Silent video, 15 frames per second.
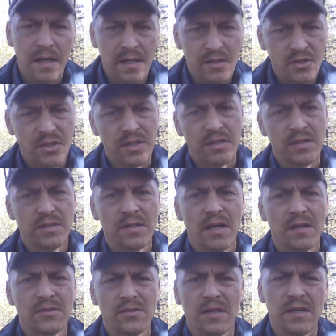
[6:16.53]
She just
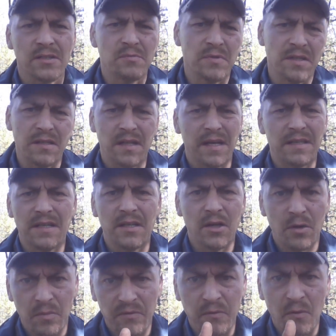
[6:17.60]
lost her husband like the
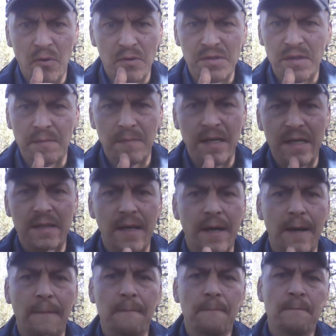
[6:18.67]
year before or something like
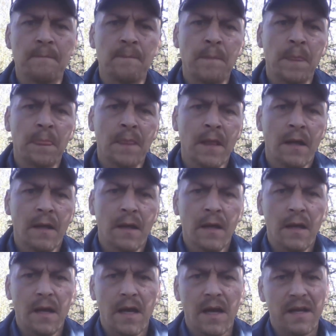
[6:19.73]
that
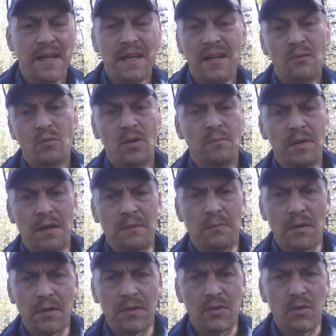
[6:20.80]
and he didn't want to be a
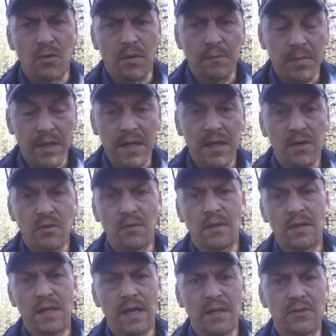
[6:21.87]
burden to her, but he knew the
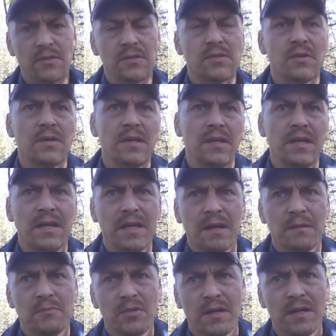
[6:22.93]
danger, so he, he
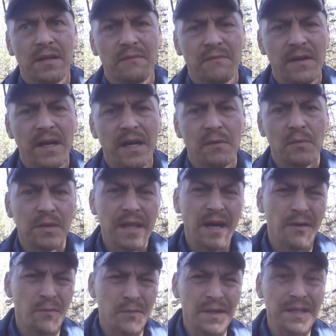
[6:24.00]
kept trying to convey
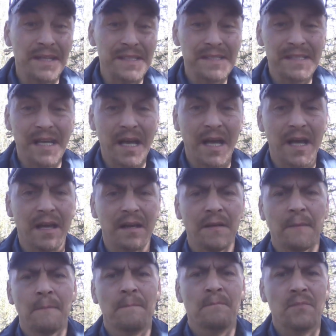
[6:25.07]
without really
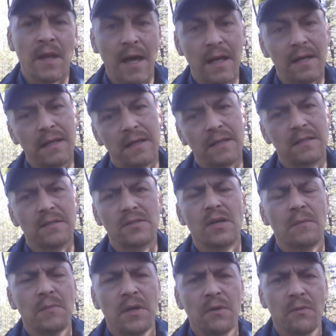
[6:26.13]
saying. And, and it's
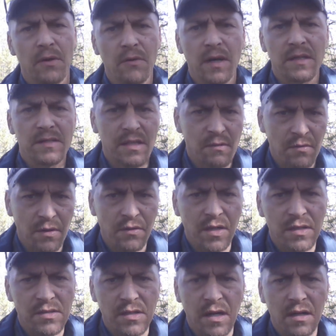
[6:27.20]
something he regrets. He
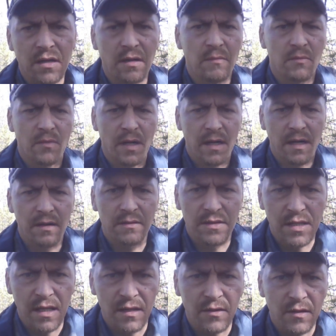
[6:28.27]
regrets not coming right out and
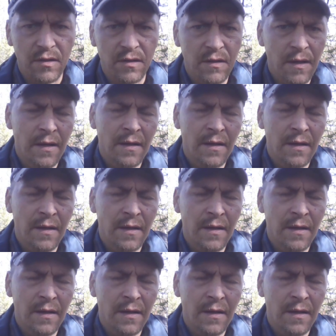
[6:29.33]
telling her.